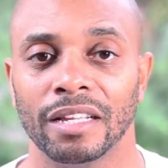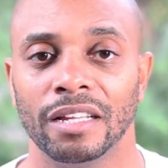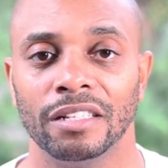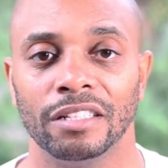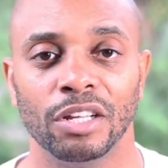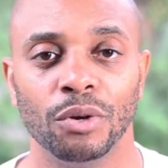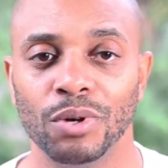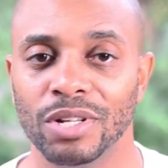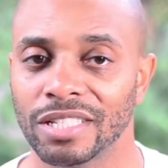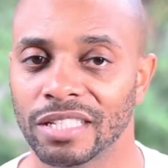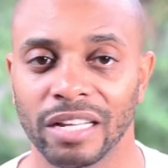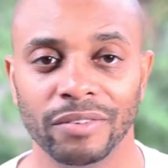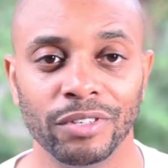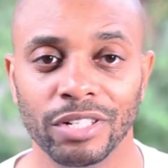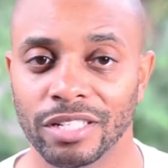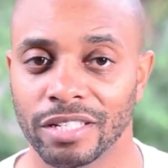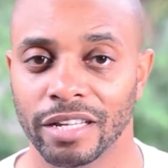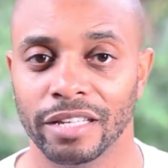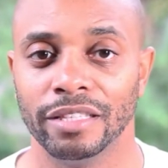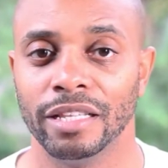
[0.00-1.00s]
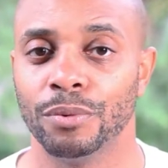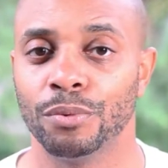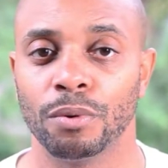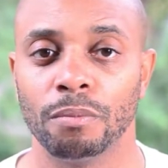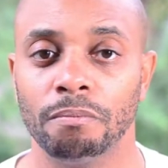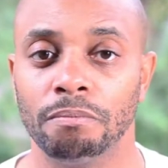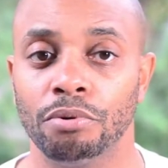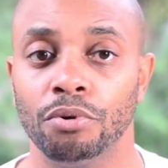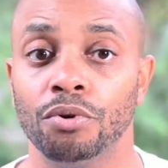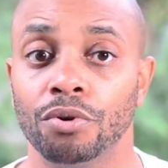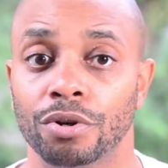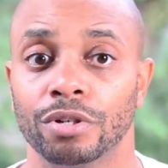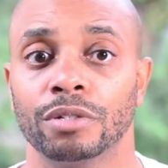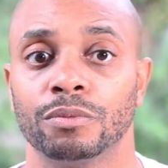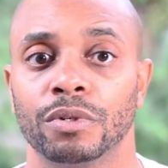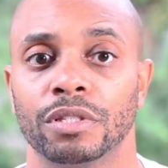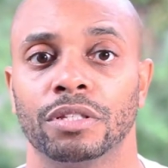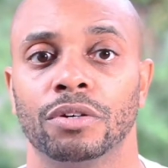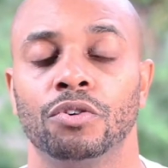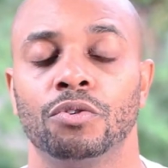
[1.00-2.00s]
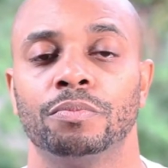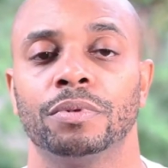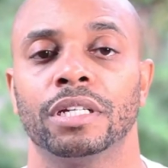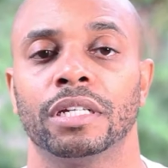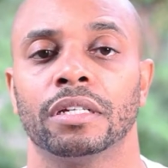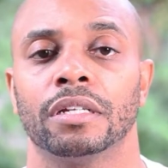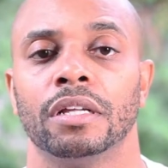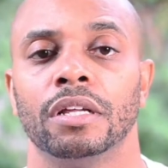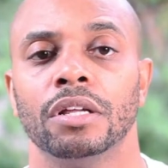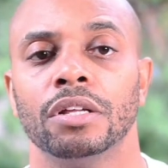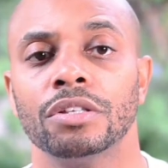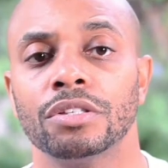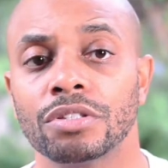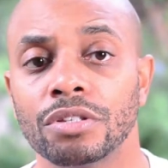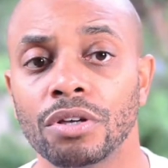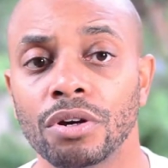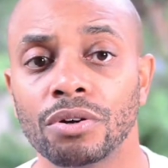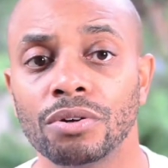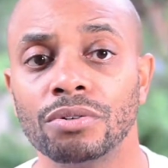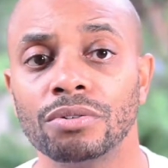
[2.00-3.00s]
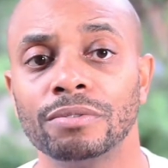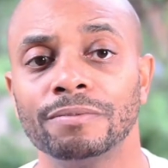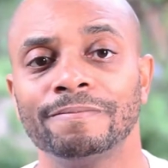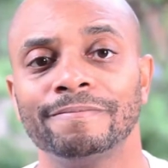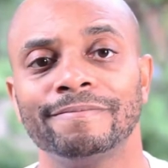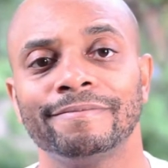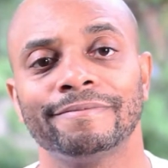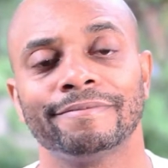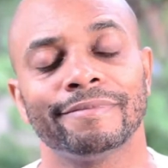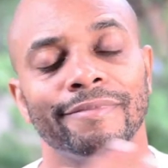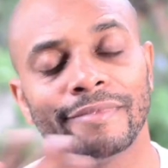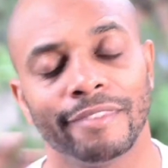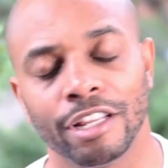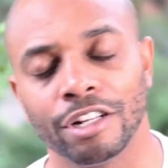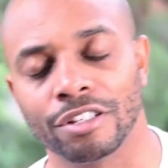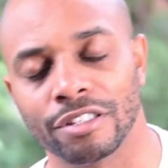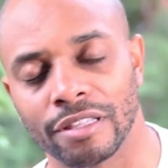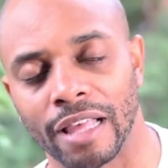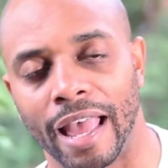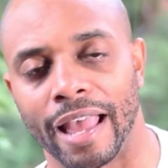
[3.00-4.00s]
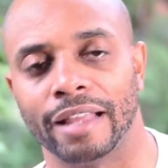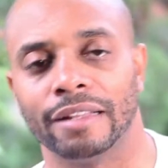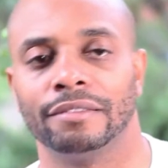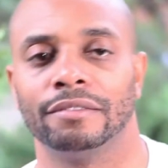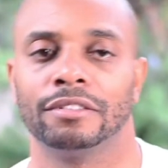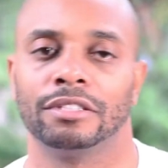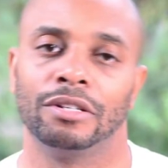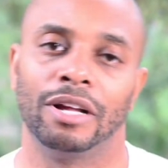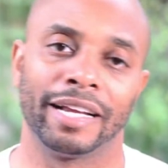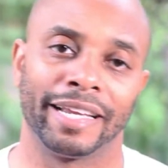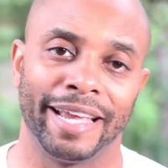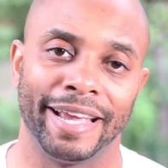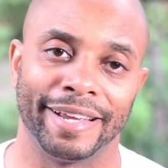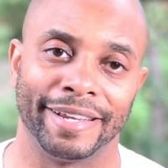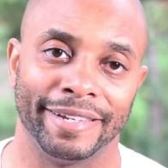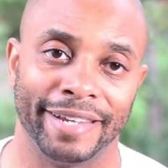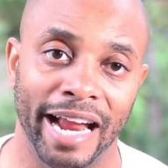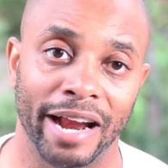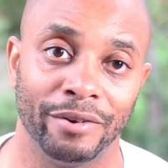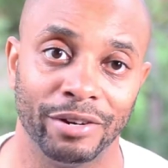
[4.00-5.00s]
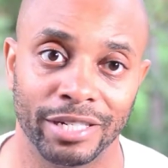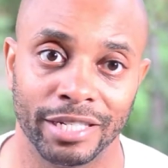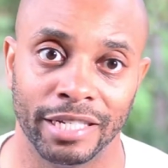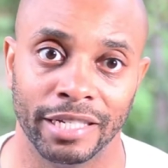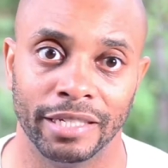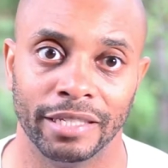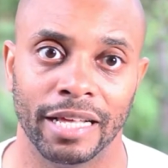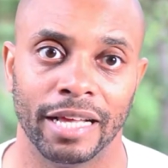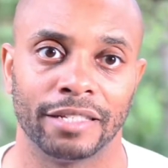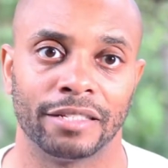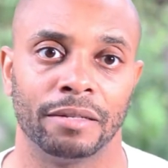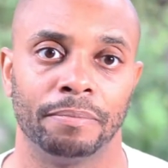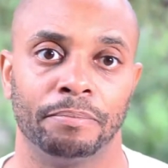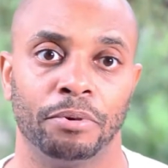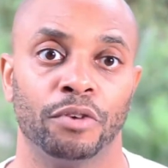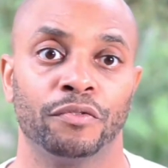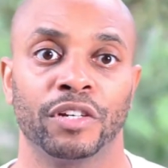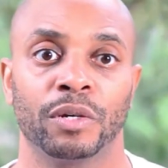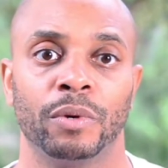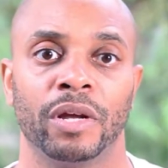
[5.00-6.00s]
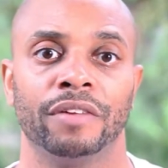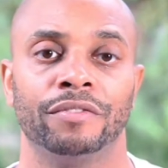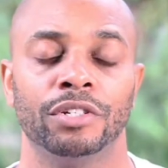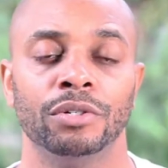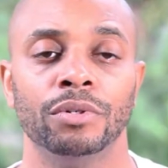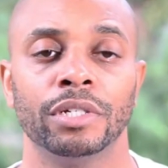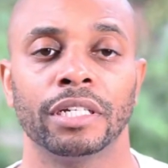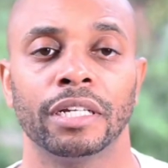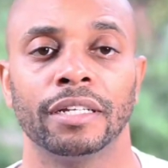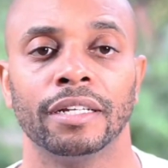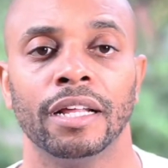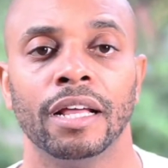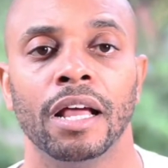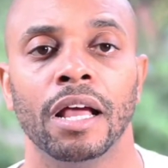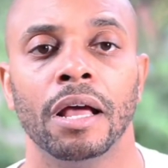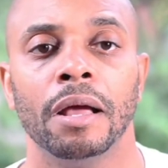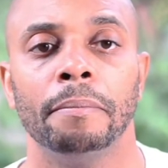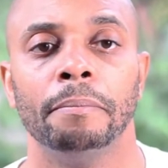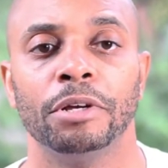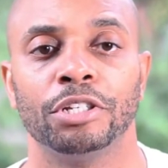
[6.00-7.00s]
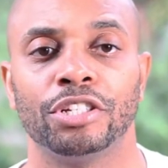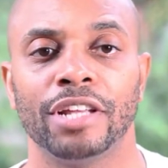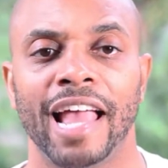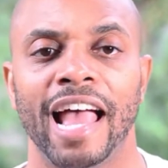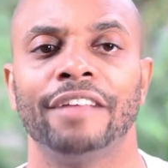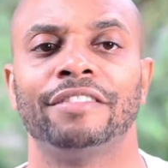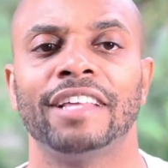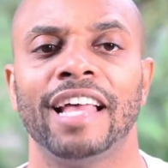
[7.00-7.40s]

no one's ever said they were bored with the opening. So there's that. So I can't guarantee that's the perfect way of doing it, but you have to